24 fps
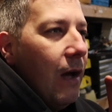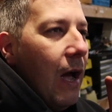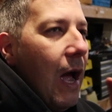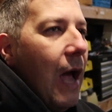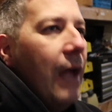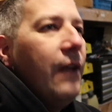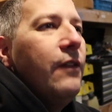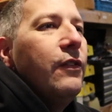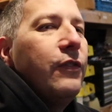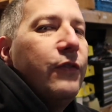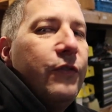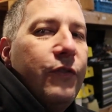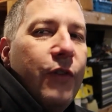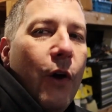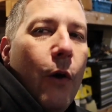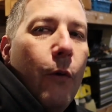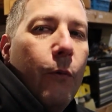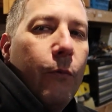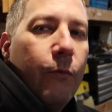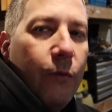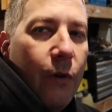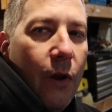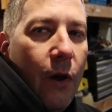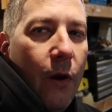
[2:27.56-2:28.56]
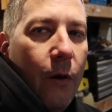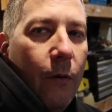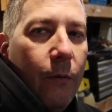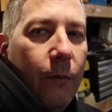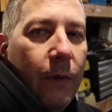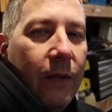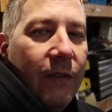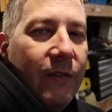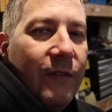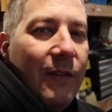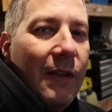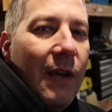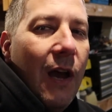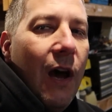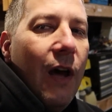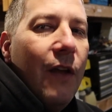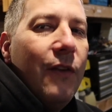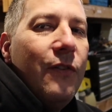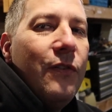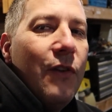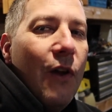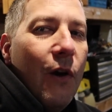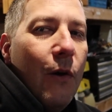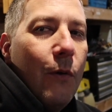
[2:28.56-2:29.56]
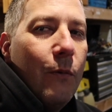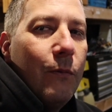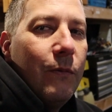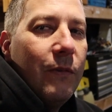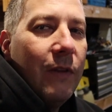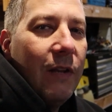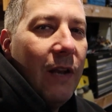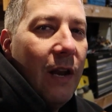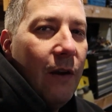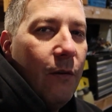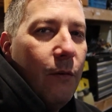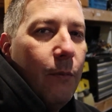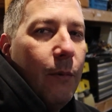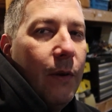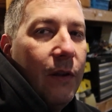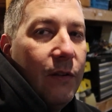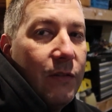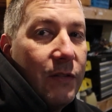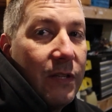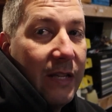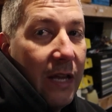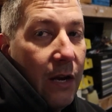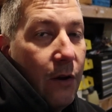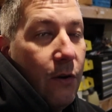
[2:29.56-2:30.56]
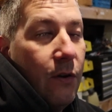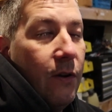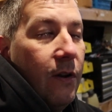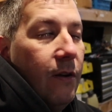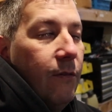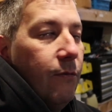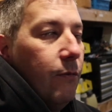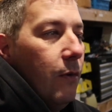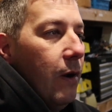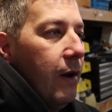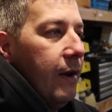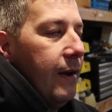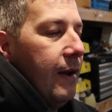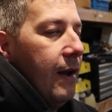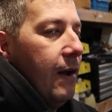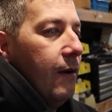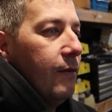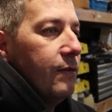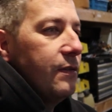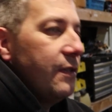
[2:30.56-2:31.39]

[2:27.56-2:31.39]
I just don't know. It's the unknown that everybody's scared of right now.